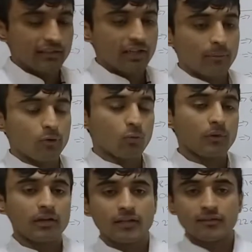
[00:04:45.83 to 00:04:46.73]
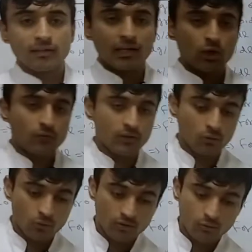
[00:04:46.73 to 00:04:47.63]
the abnormalities in any of these
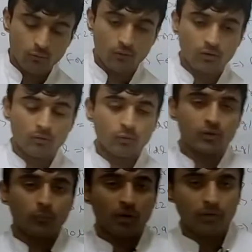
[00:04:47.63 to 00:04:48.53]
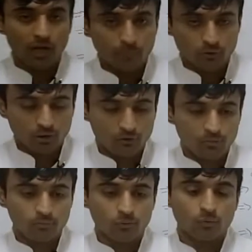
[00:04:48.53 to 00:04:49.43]
organs. If we talk about the primary
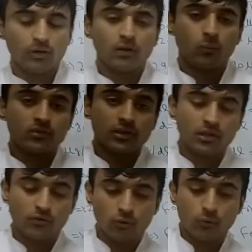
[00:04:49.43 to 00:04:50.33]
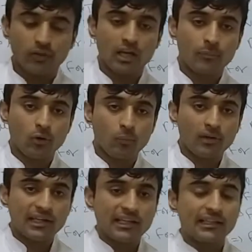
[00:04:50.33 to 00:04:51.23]
hypothyroidism, so which occurs due to the
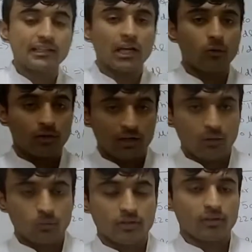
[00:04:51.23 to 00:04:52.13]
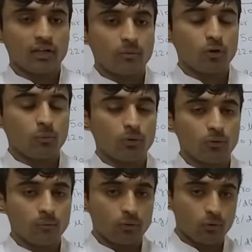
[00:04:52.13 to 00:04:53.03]
abnormality in the thyroid gland, which is unable to
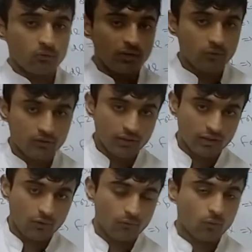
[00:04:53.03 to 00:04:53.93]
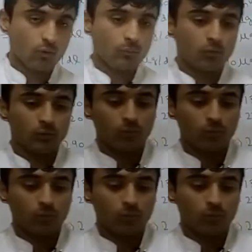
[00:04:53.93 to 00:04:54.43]
produce the T3 and T4 hormones.